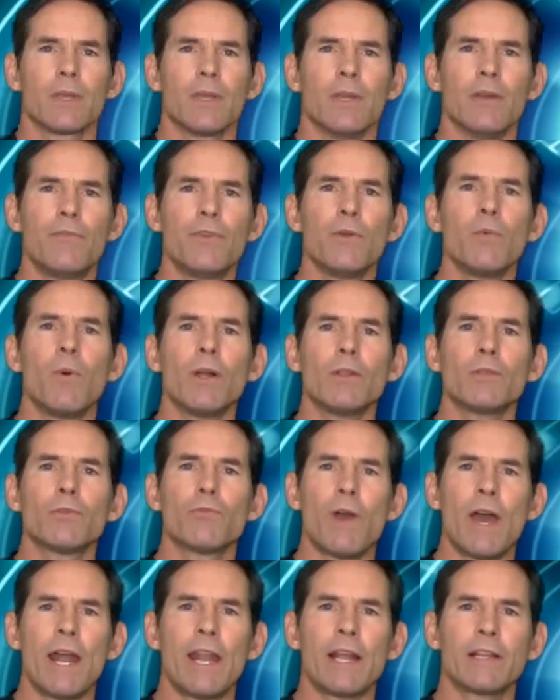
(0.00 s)
If you want to
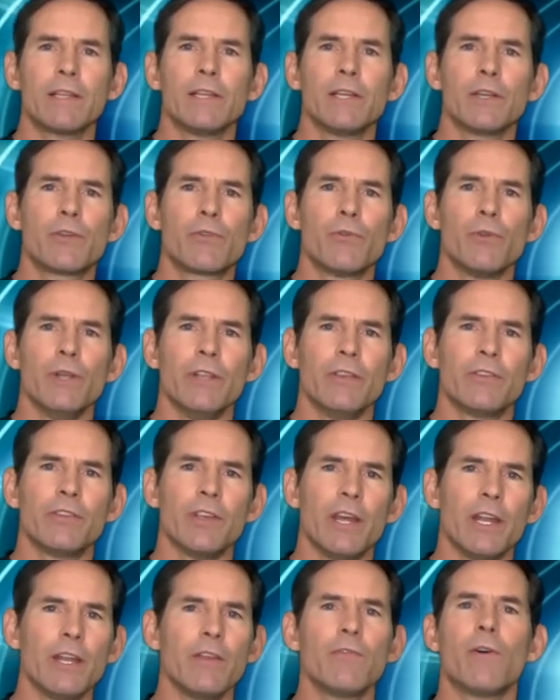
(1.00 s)
radically increase
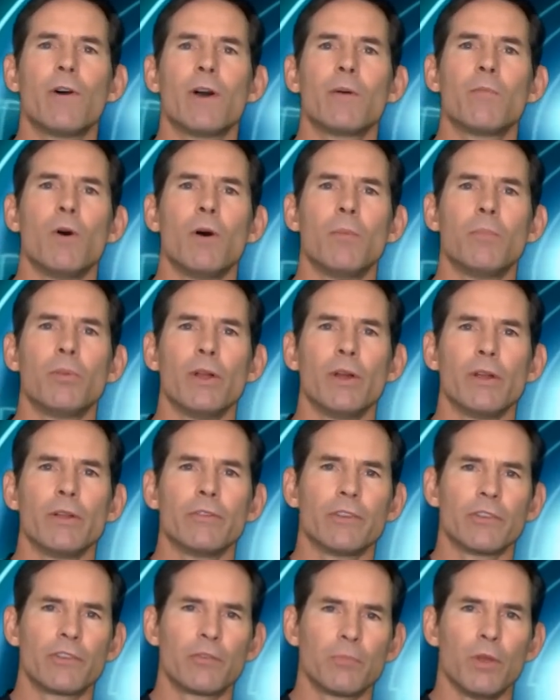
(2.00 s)
any volleyball player's
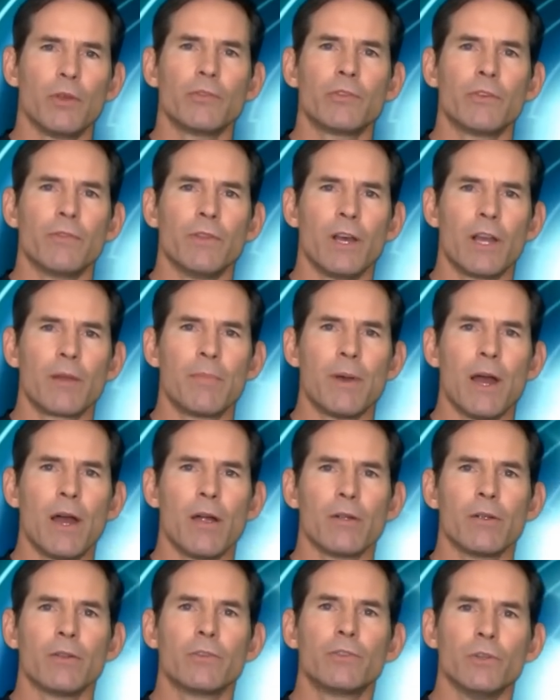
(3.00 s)
explosive leg
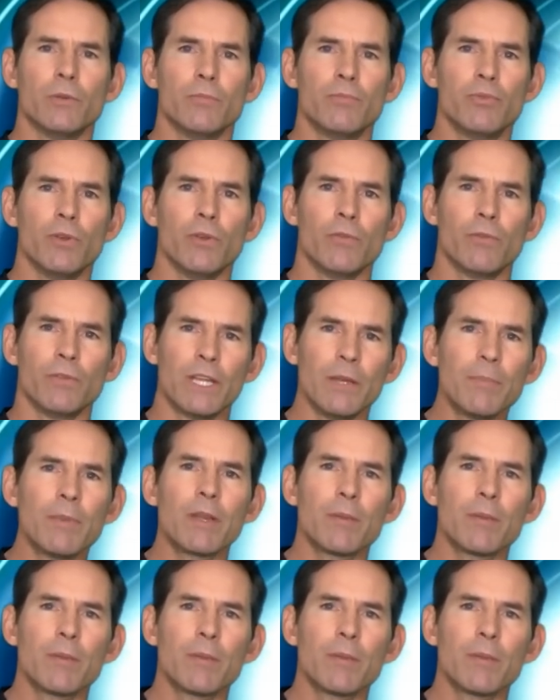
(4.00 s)
power to improve leaping